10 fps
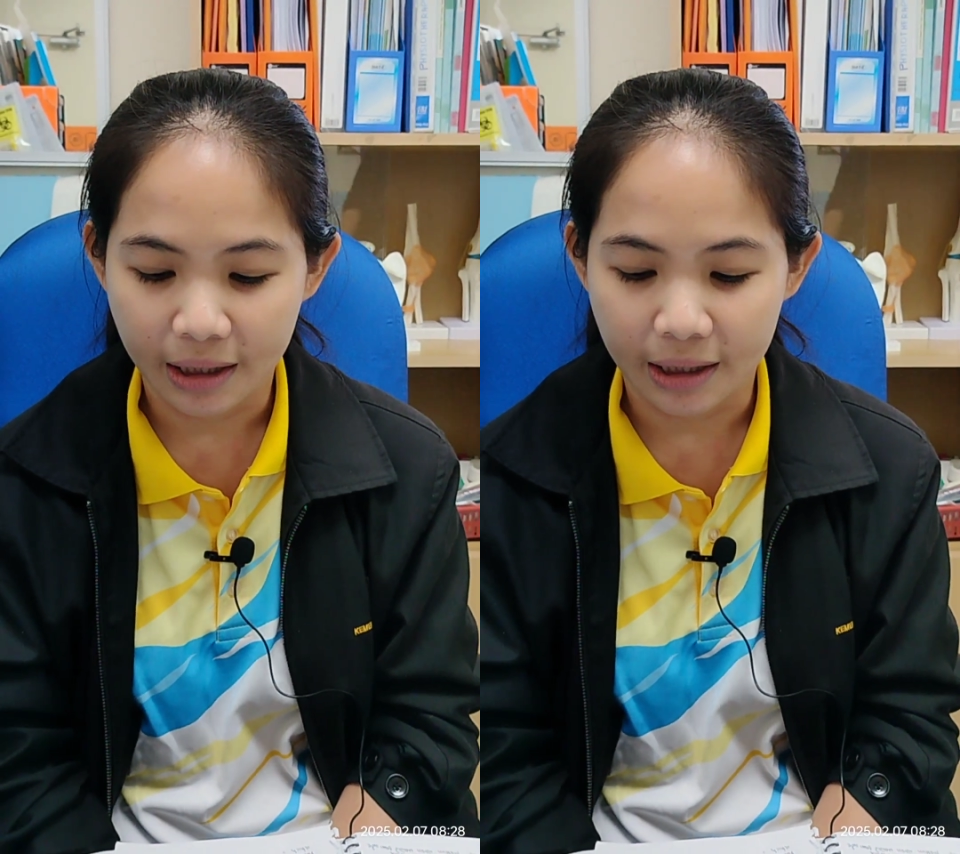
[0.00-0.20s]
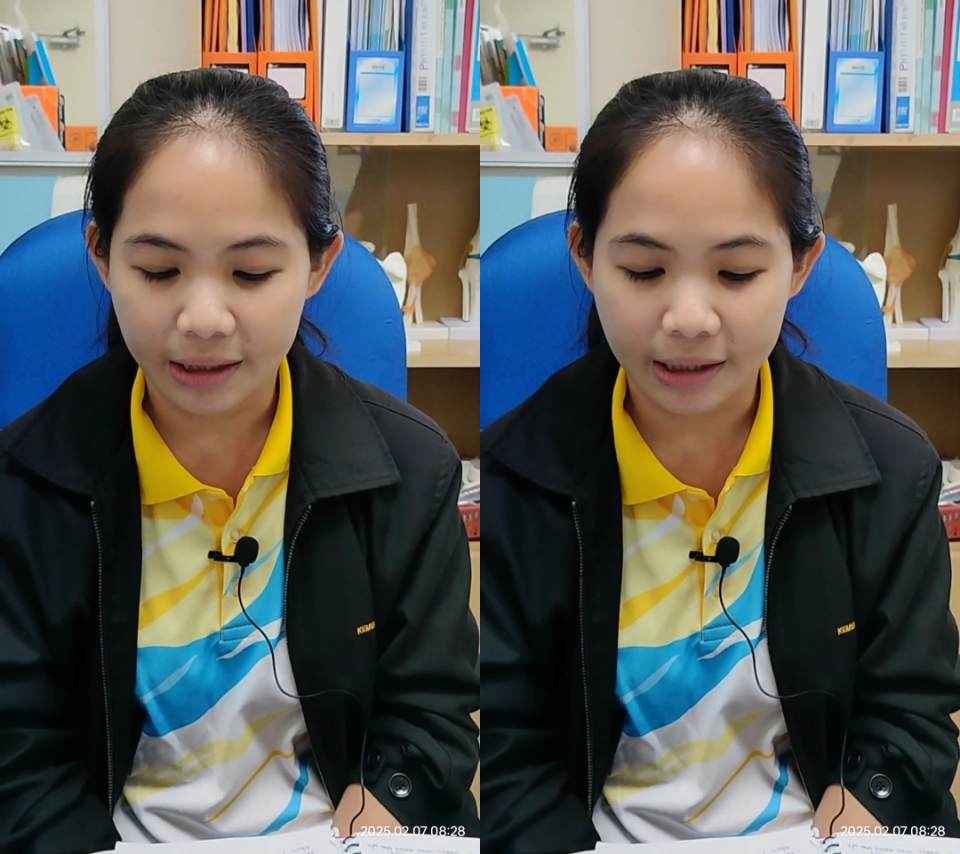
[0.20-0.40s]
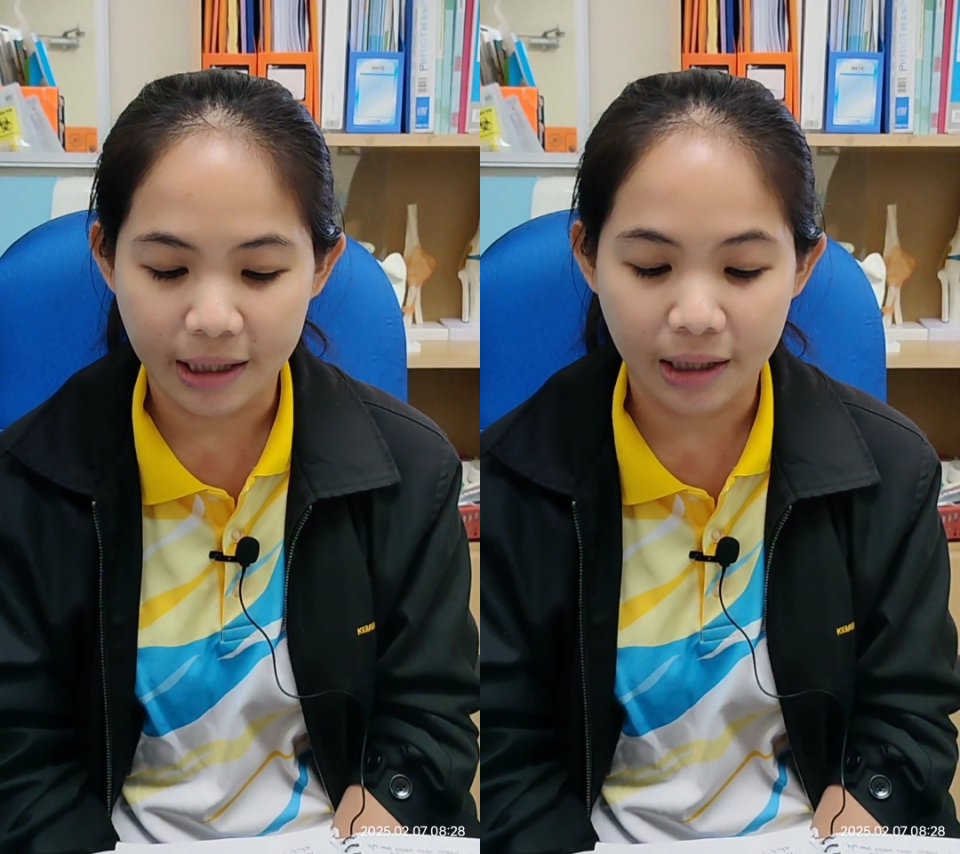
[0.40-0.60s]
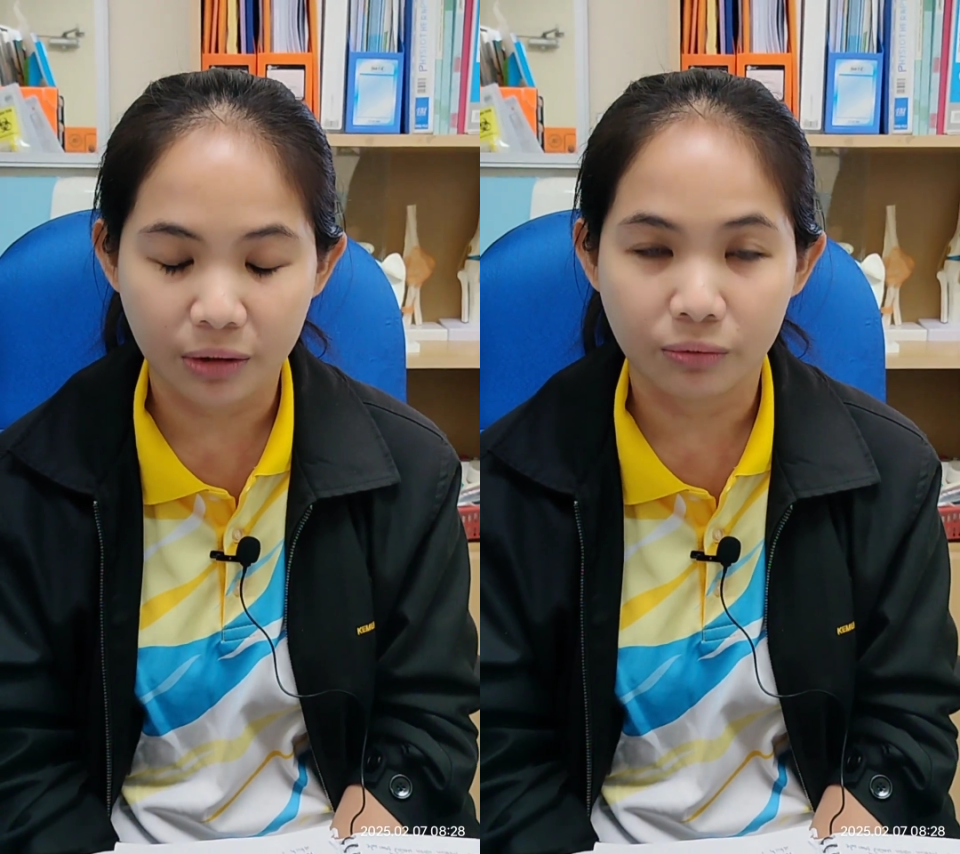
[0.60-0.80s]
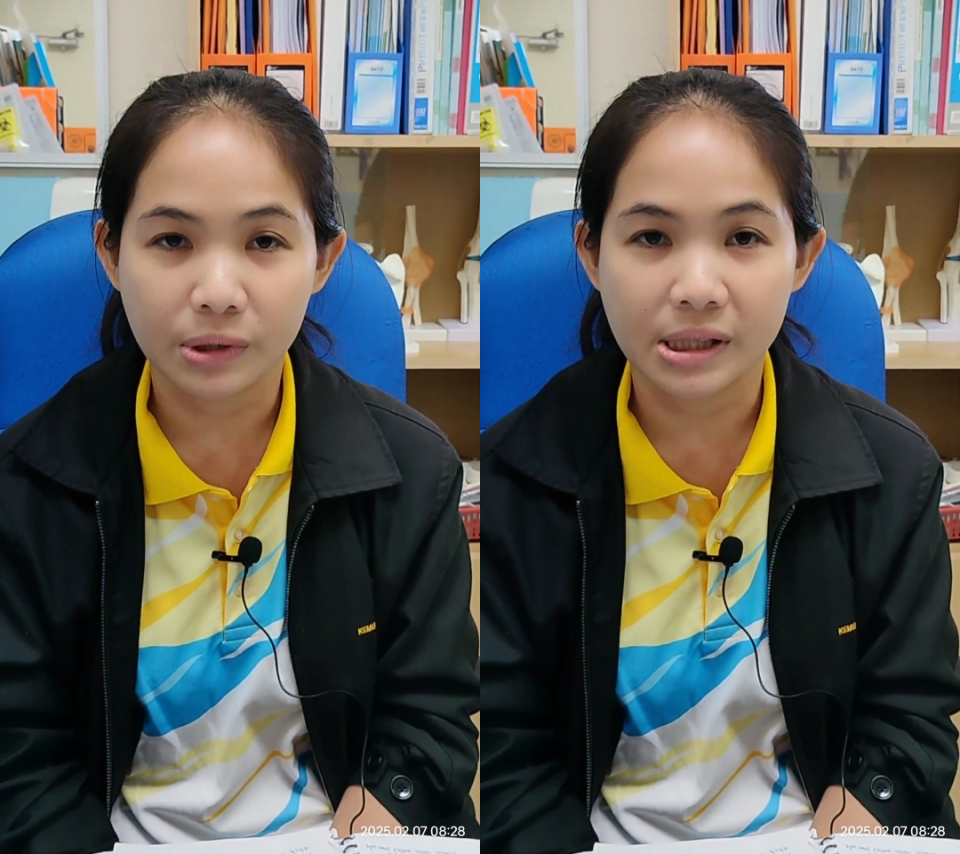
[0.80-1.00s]
And
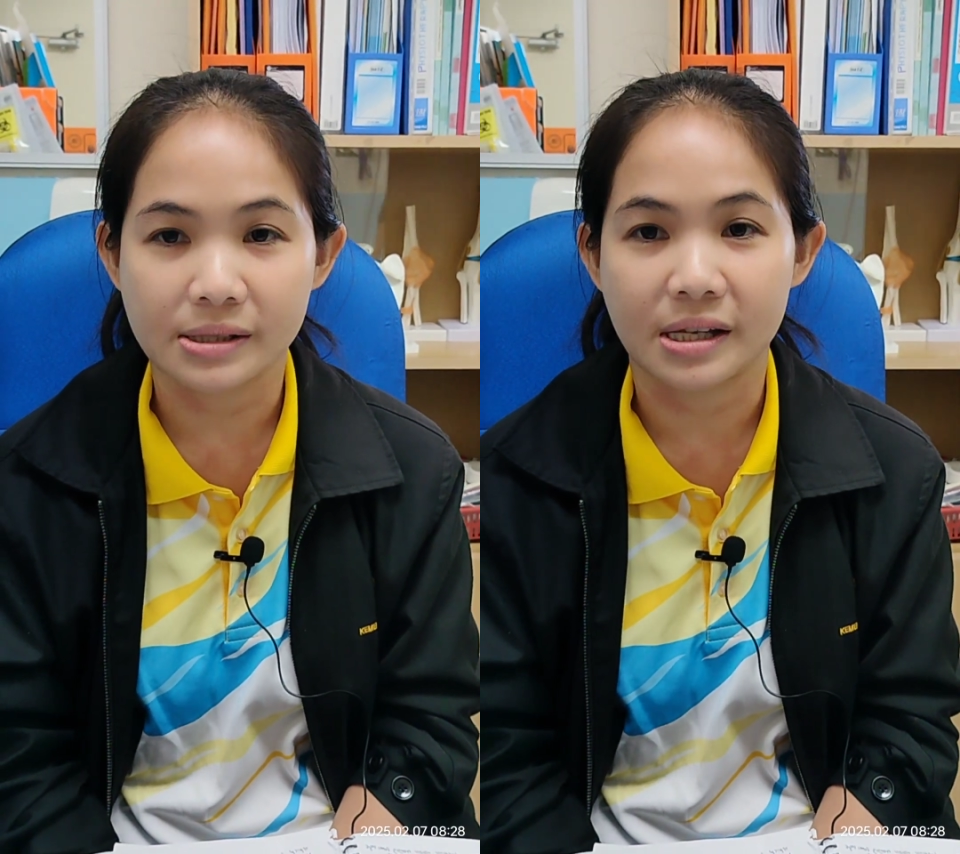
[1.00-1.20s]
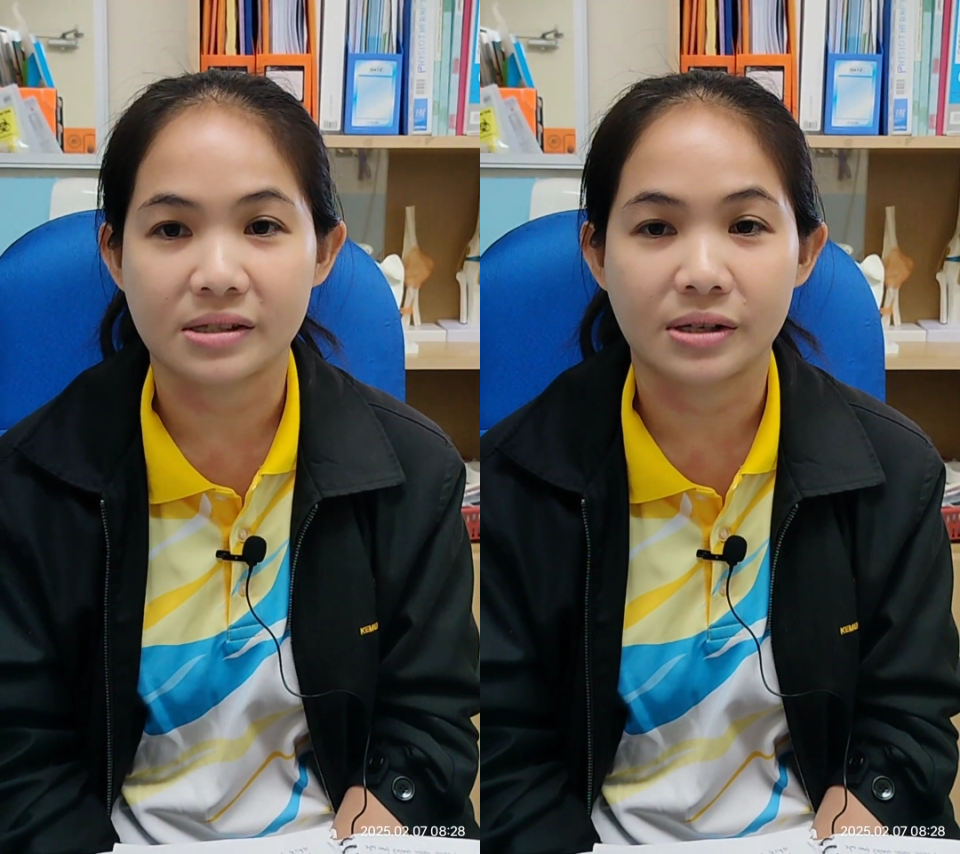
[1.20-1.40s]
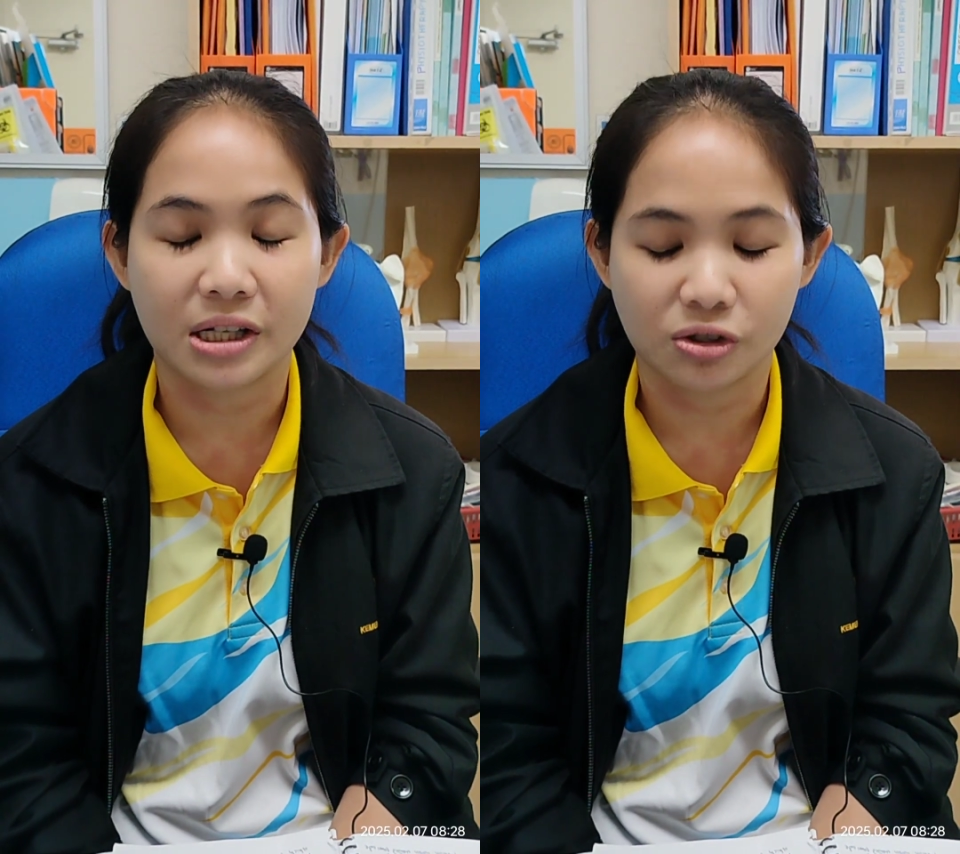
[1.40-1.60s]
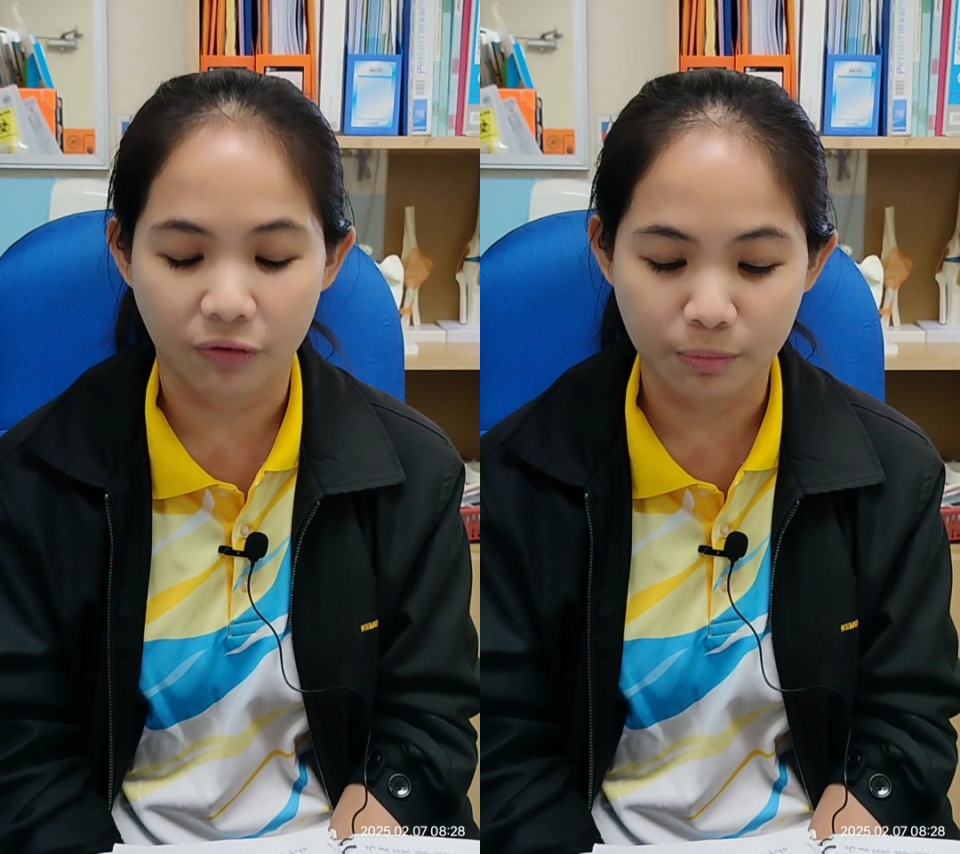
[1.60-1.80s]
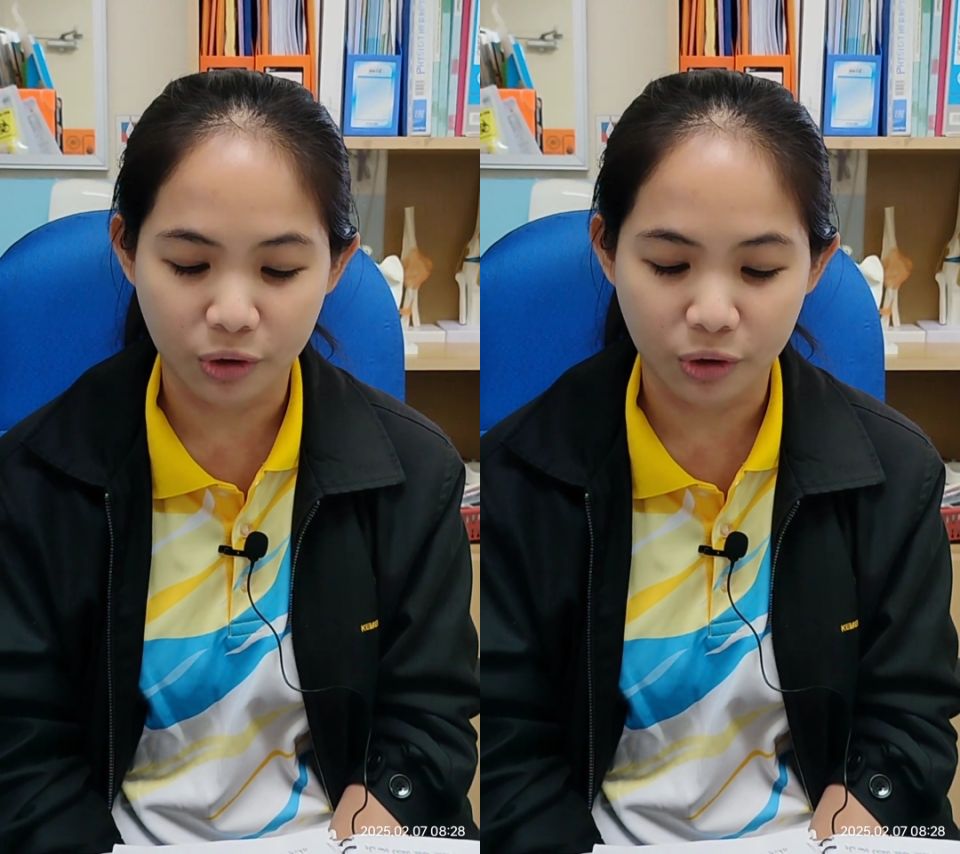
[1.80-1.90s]
then we assess range of